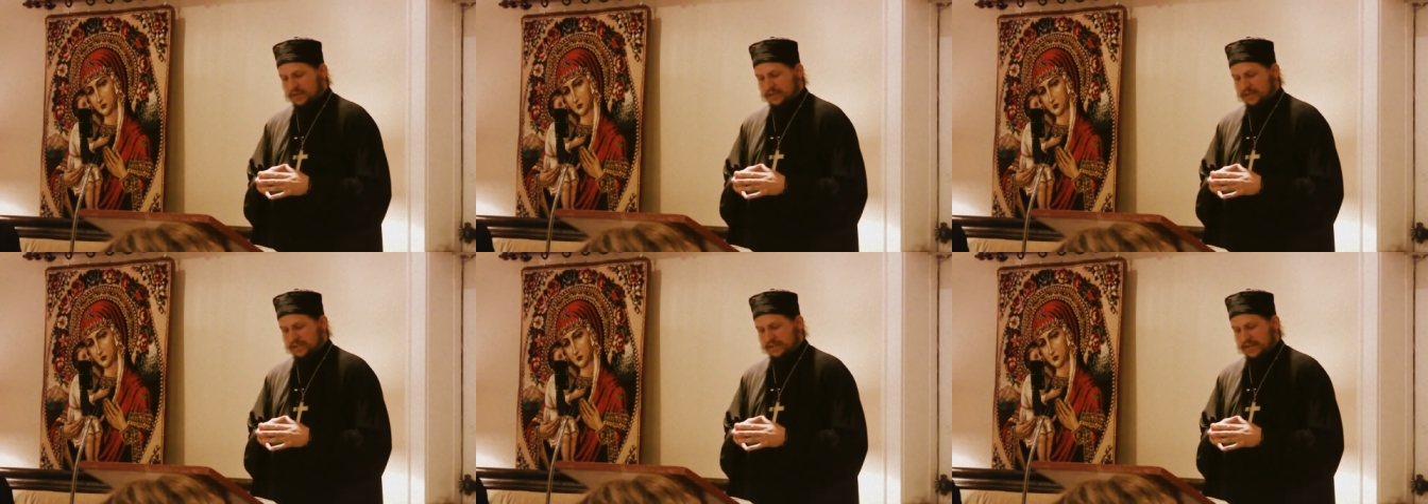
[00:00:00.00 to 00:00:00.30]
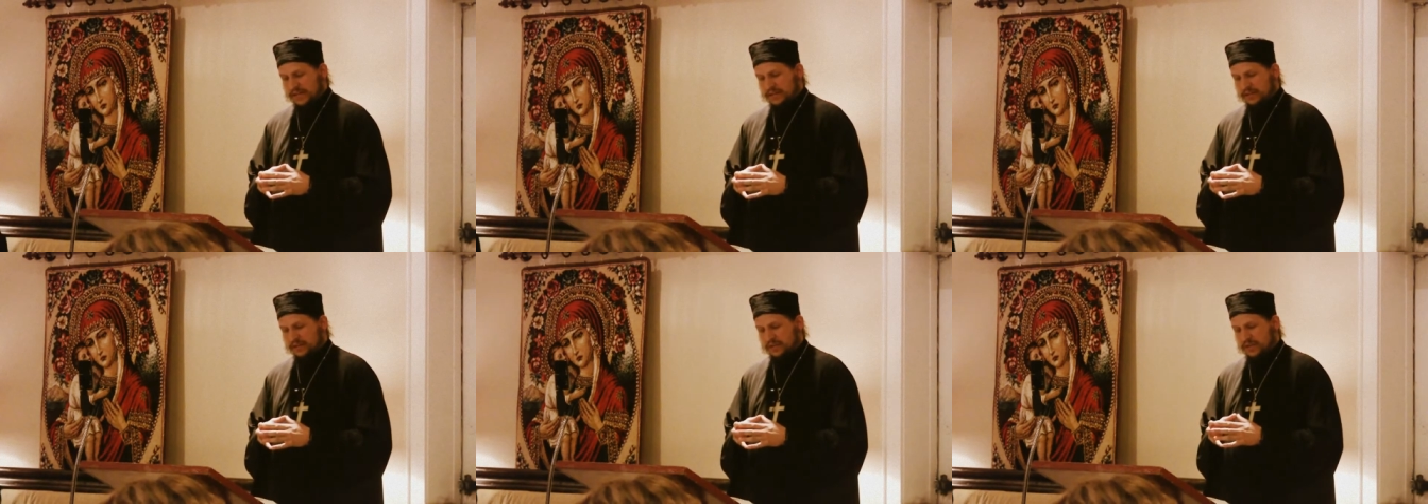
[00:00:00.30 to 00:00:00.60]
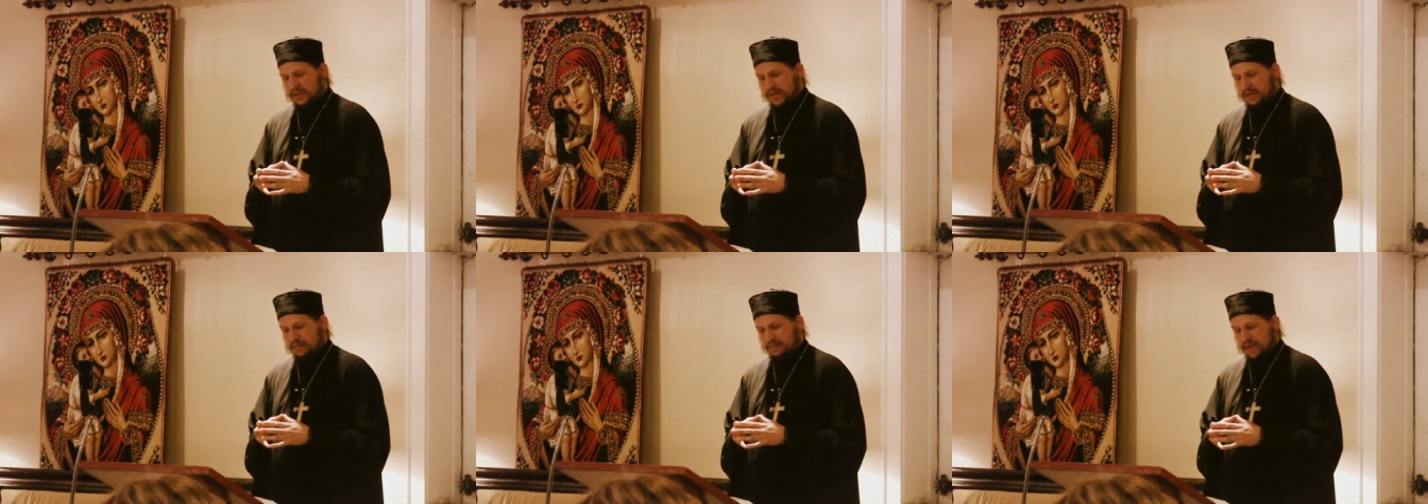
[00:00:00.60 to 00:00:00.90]
he said to a
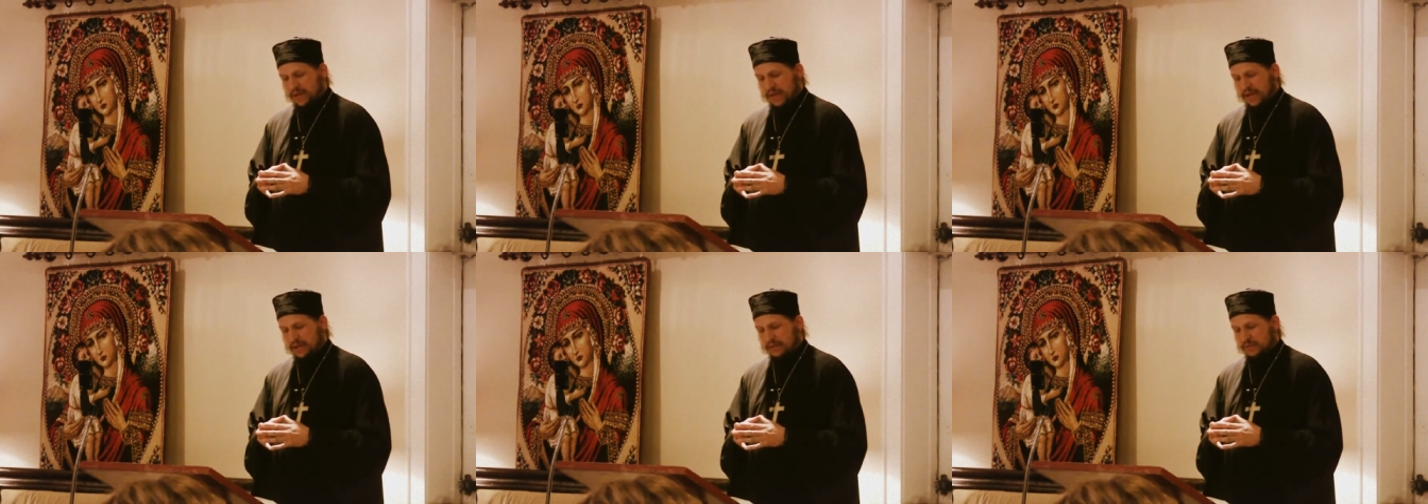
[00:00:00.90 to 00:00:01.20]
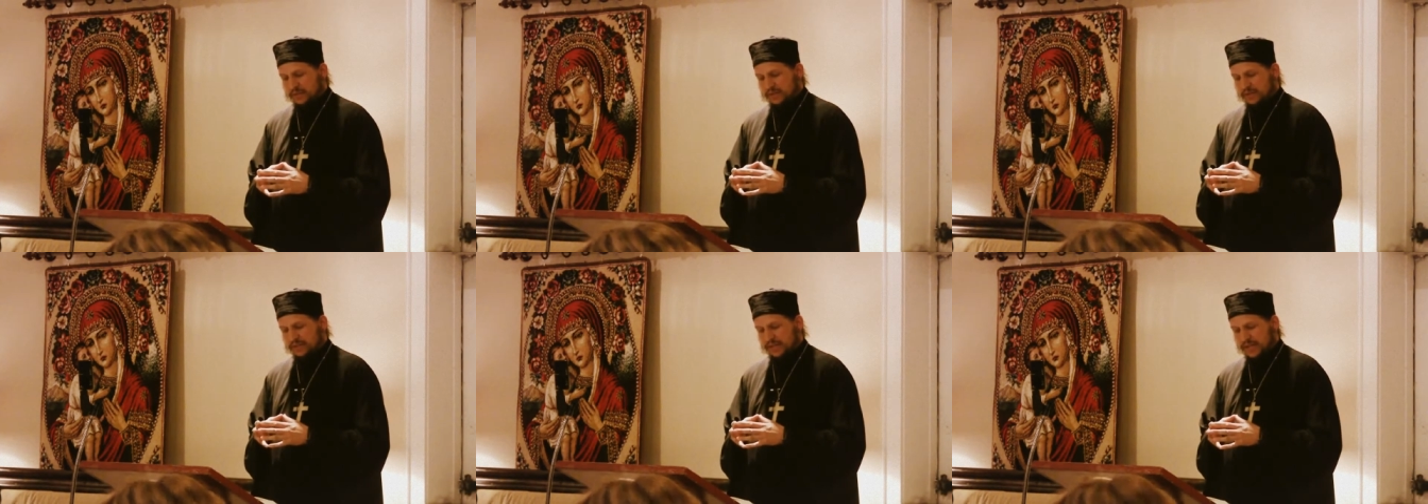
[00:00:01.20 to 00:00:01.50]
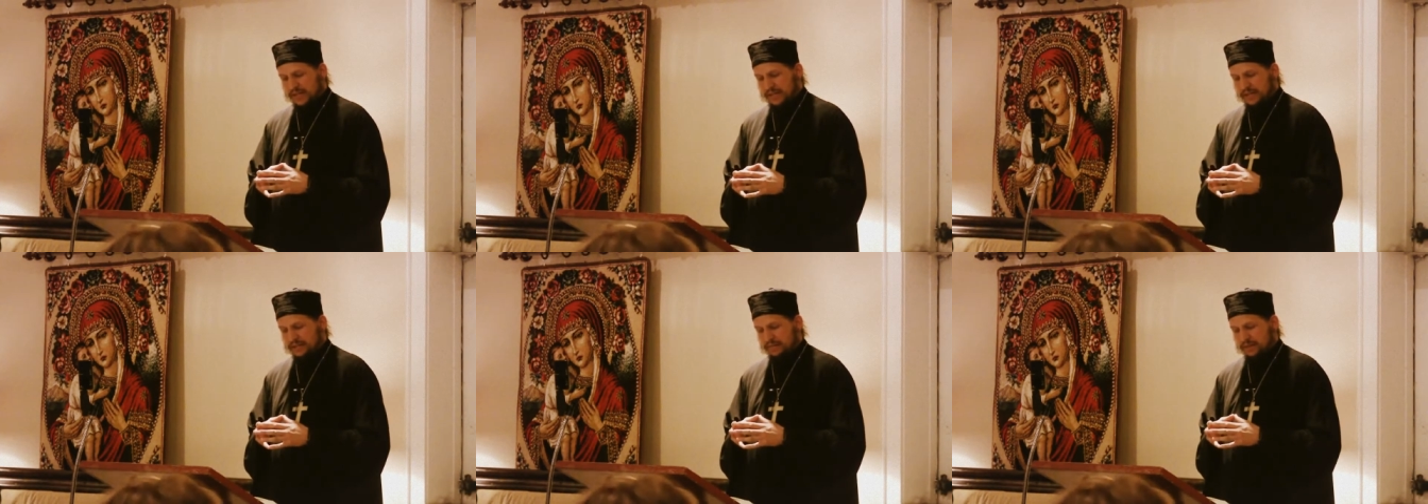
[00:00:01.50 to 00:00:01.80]
young man who was
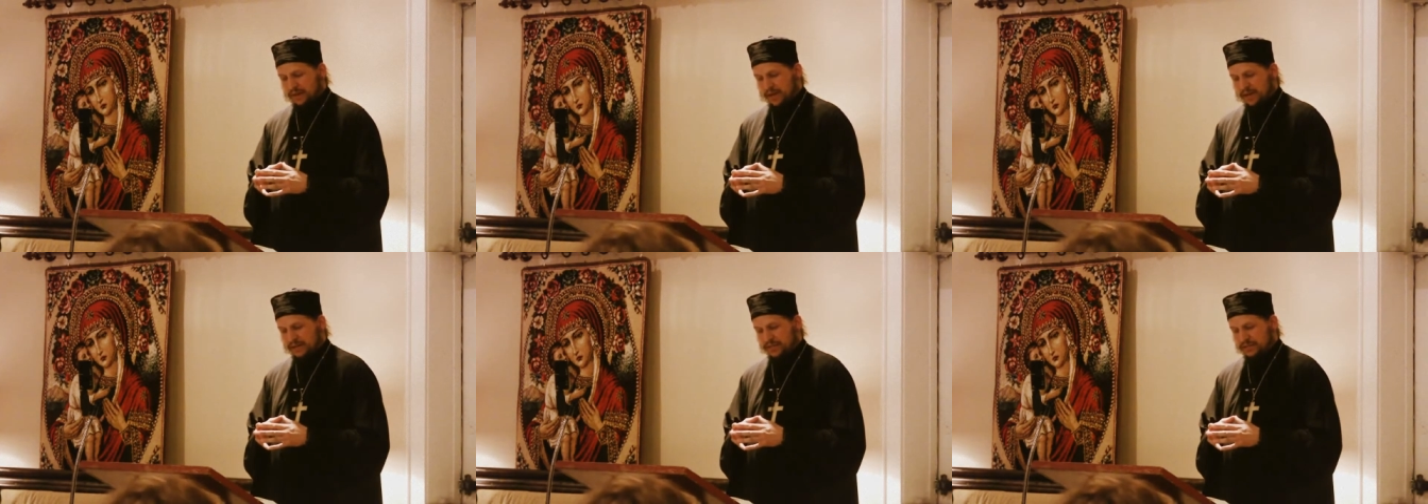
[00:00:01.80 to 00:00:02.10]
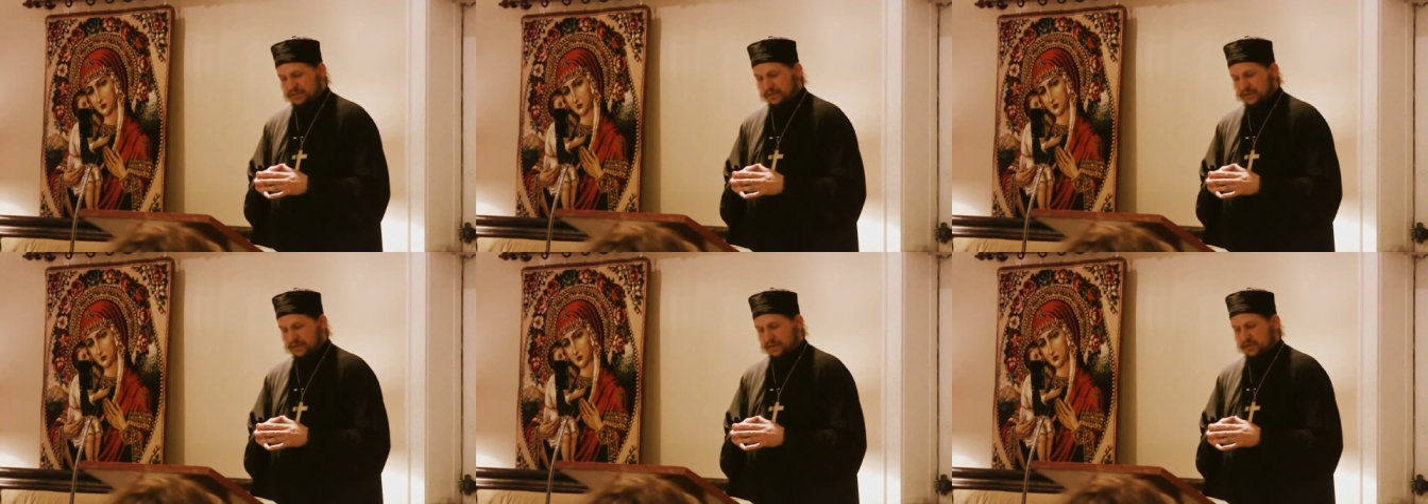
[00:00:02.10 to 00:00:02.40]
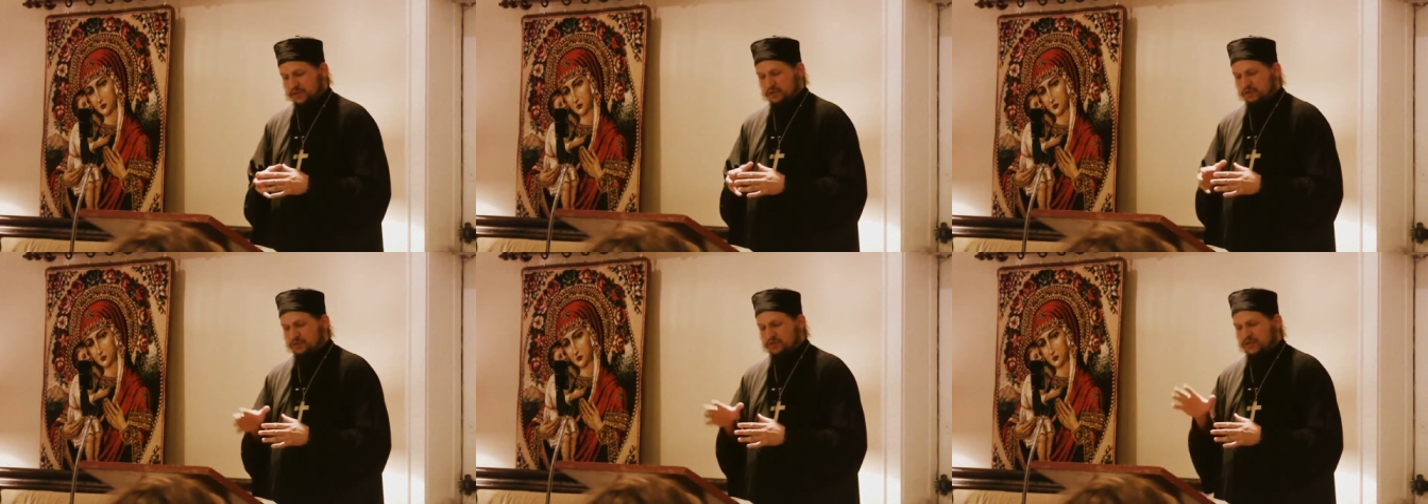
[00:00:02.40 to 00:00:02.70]
staying at the monastery,
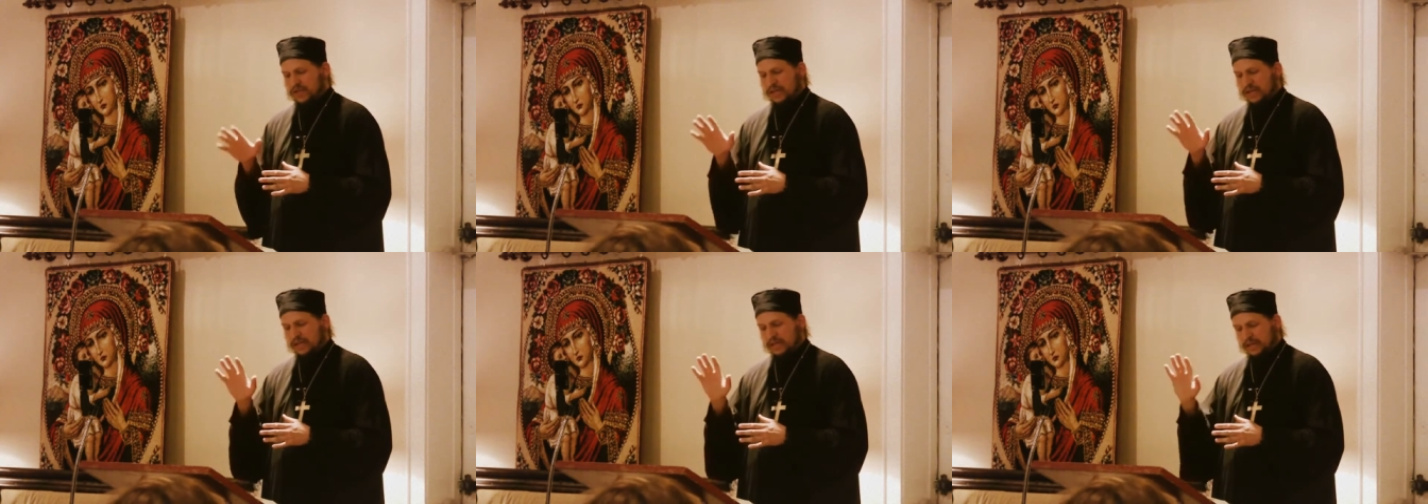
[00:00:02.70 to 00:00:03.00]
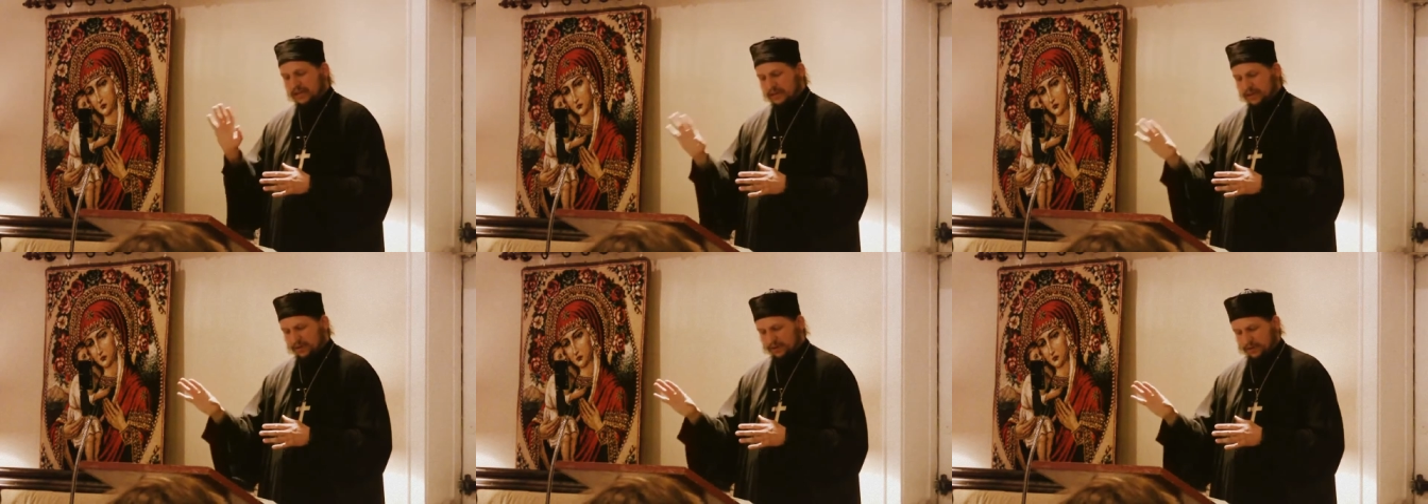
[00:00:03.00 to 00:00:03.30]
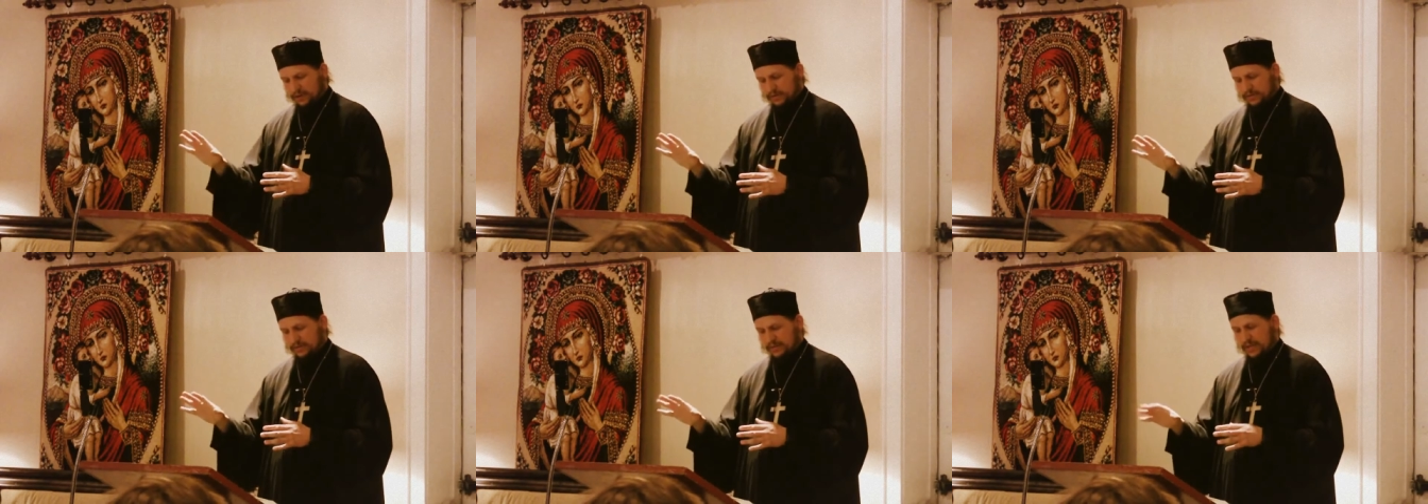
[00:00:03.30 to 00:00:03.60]
You stay
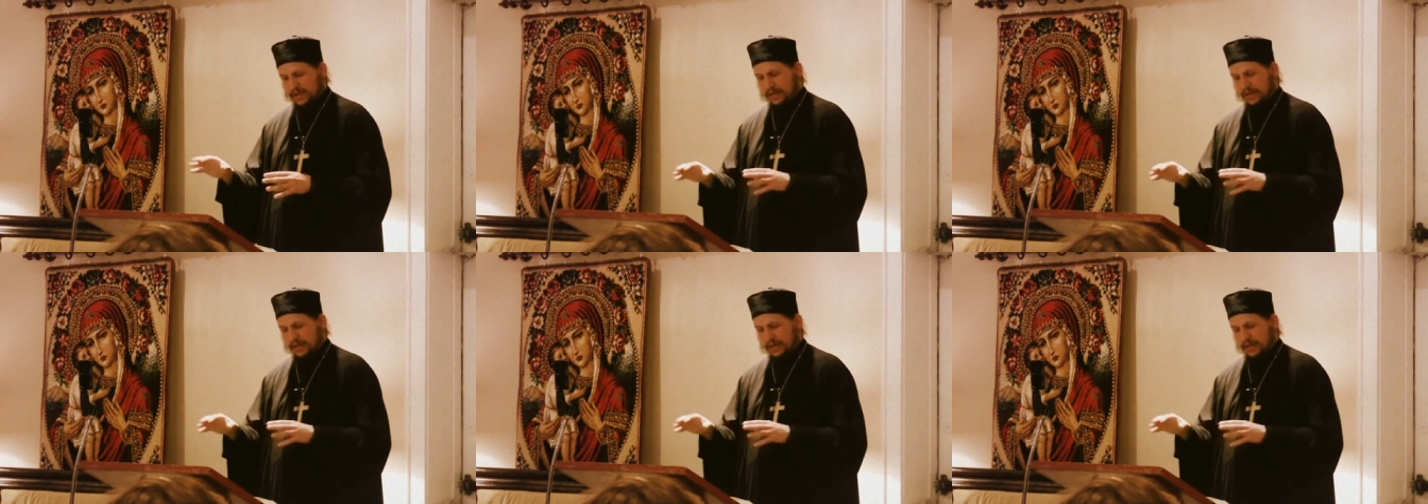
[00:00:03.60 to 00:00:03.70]
here,